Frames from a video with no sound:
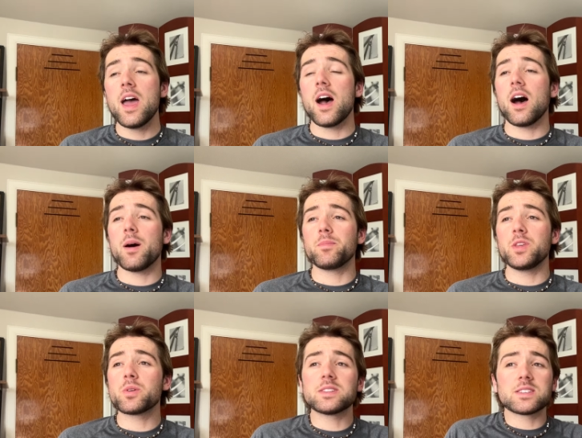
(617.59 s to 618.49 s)
um,
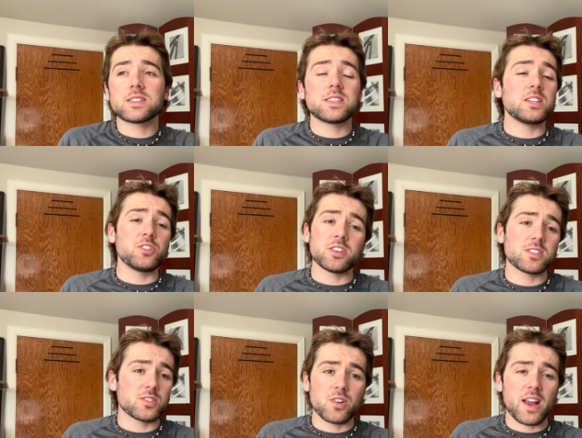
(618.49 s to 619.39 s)
you can succeed just
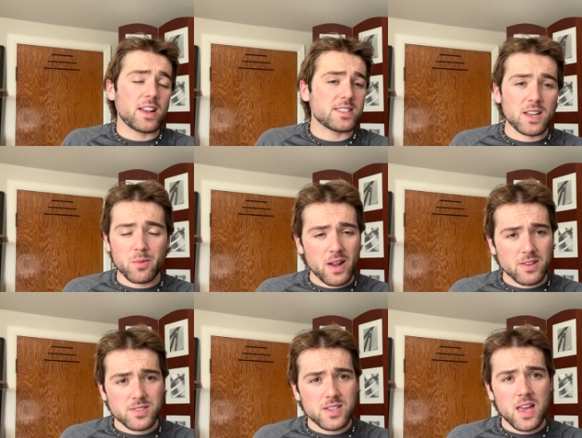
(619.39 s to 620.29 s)
as great as anyone
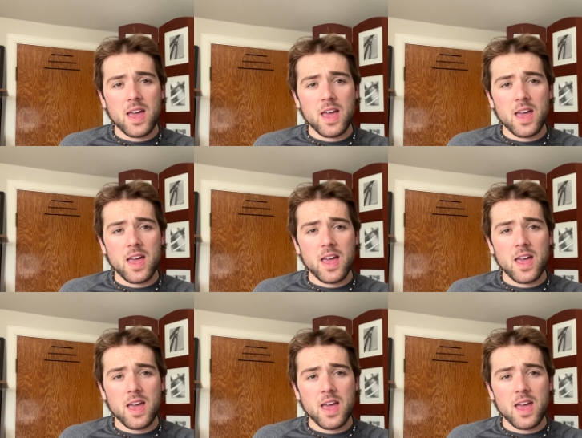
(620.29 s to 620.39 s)
else.